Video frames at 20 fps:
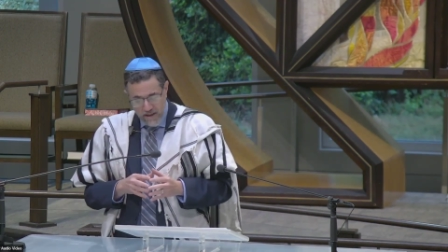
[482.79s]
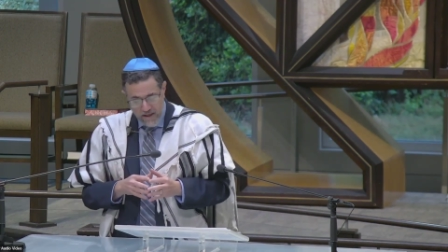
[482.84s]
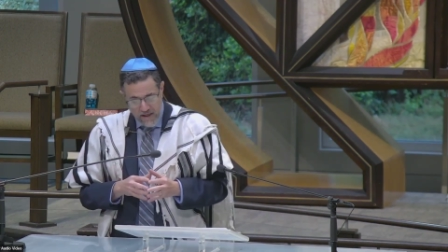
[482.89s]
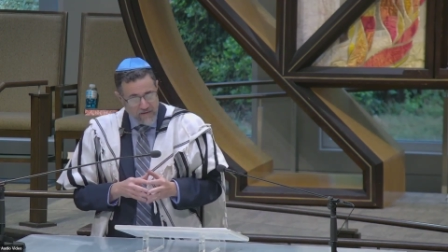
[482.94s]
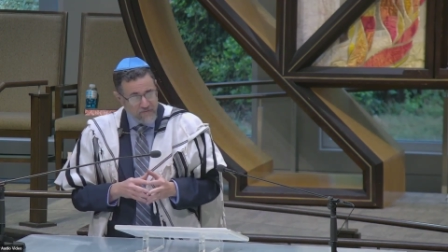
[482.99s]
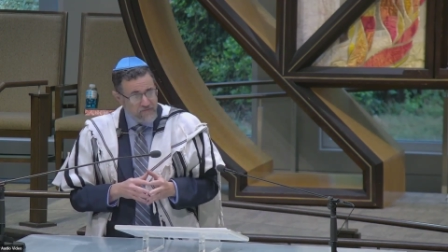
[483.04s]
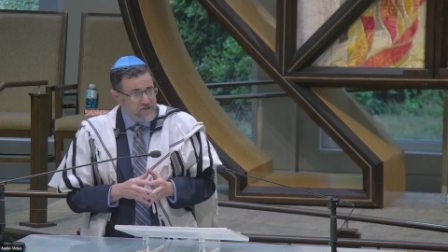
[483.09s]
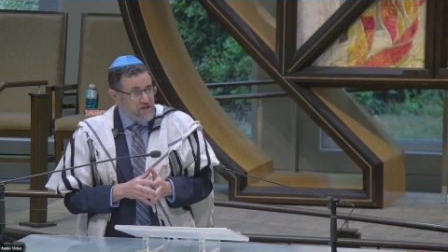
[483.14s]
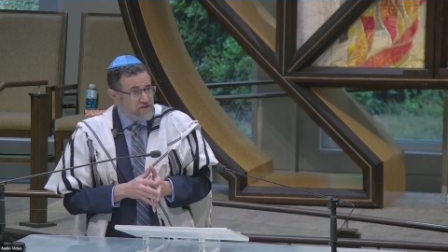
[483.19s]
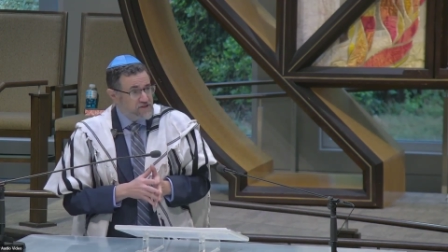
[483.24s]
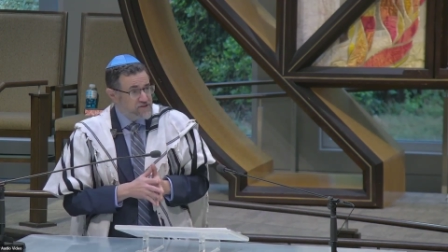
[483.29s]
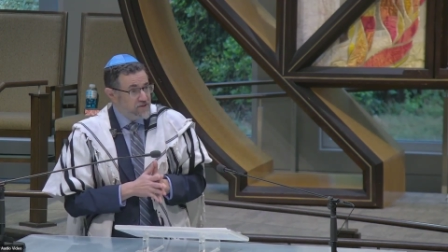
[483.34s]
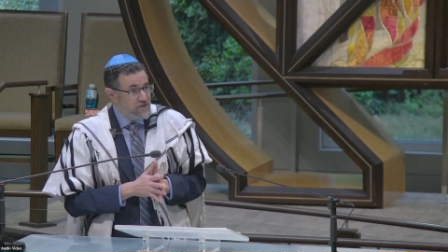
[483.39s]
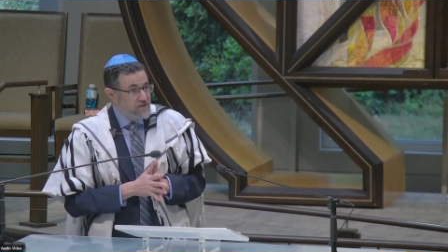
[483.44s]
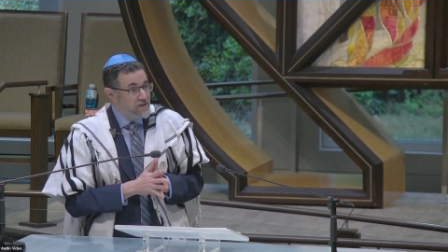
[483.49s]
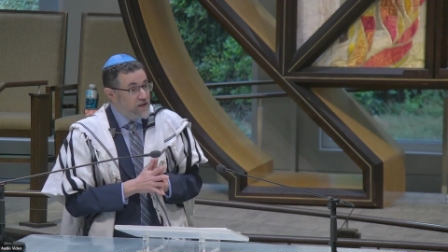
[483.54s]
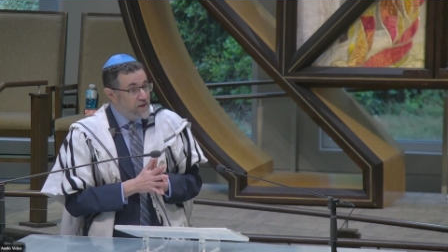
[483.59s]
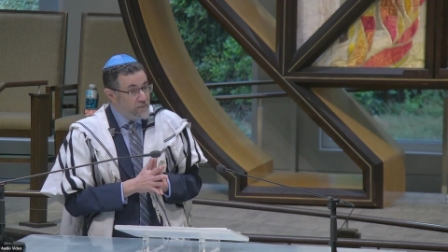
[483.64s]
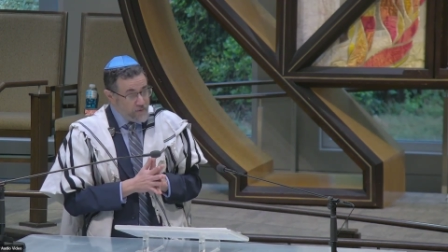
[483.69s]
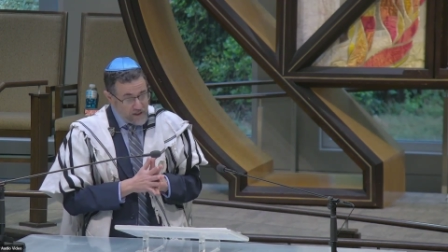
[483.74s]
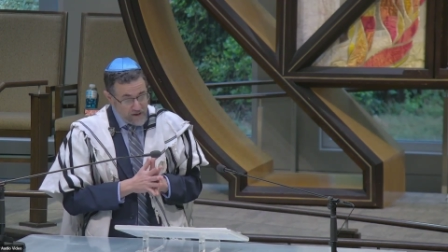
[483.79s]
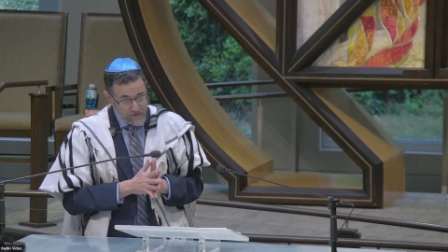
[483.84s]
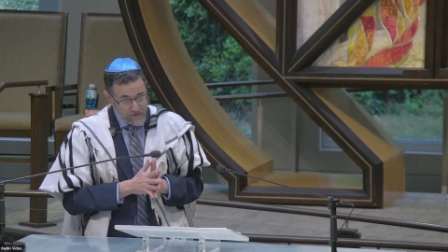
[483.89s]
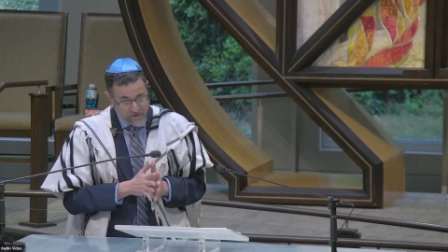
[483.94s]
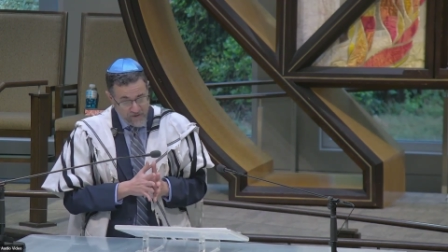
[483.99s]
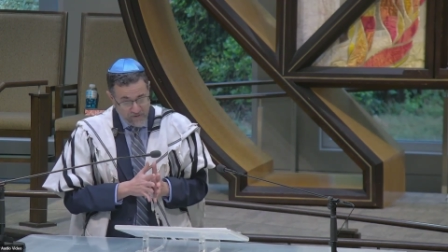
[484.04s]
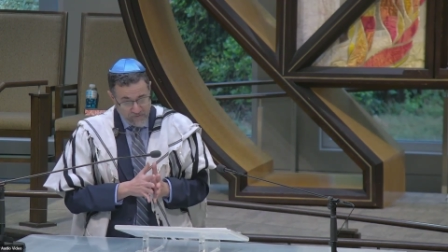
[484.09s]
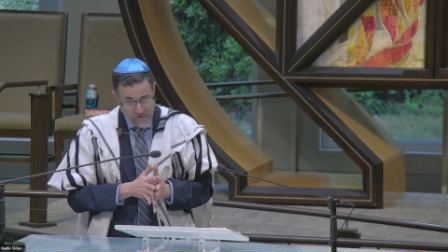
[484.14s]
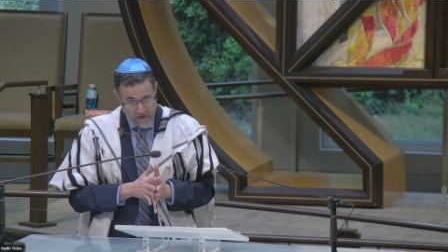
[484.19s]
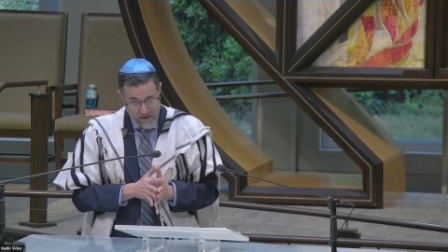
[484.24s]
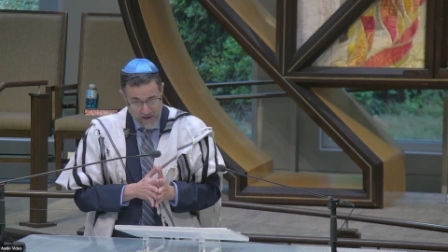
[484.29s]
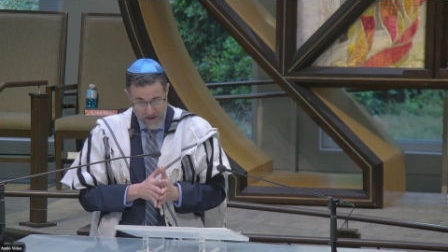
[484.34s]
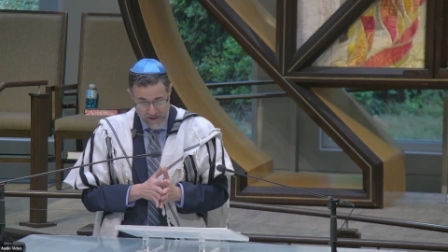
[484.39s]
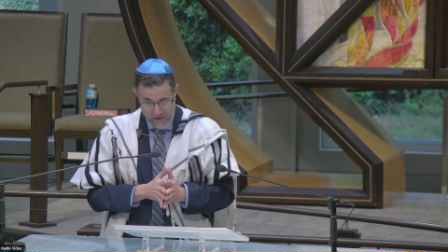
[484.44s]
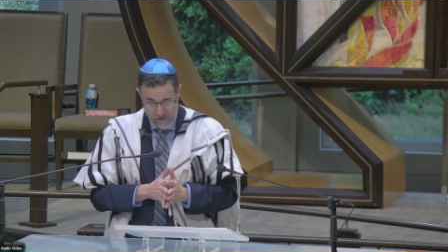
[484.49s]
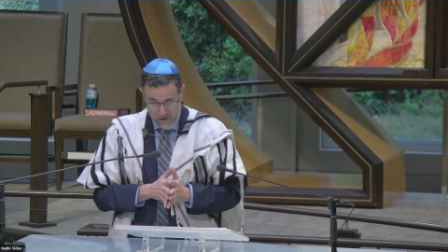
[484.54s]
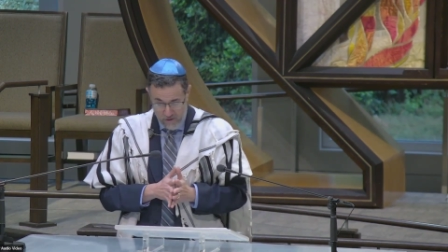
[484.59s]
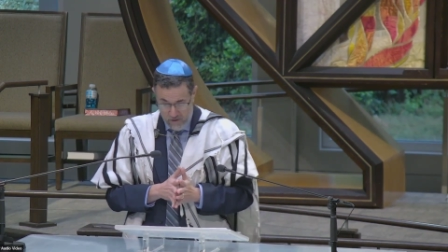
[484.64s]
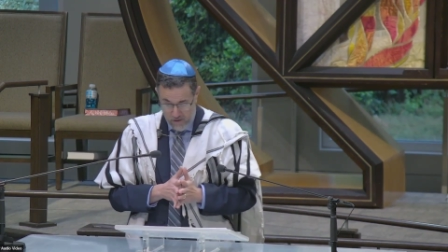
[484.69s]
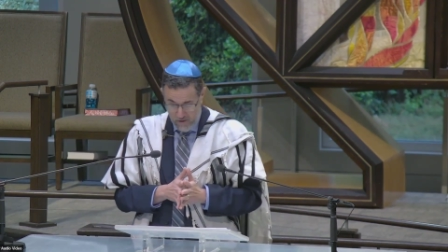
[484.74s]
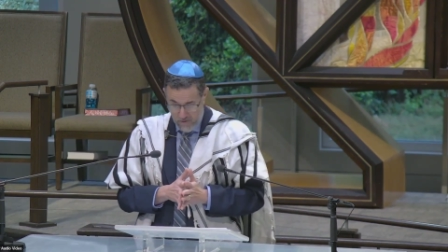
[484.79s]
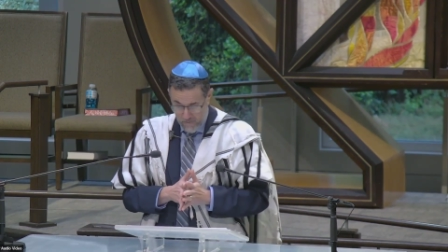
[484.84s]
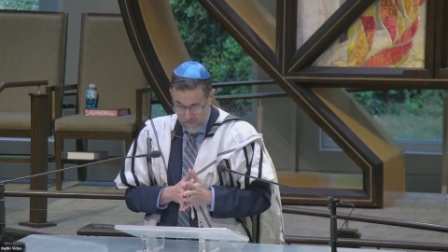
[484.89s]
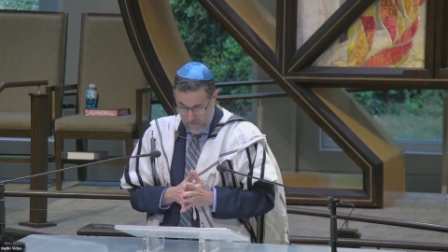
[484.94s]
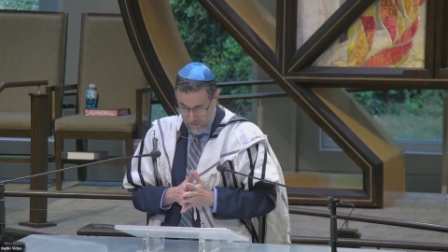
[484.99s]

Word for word: gives us a little bit of a different answer.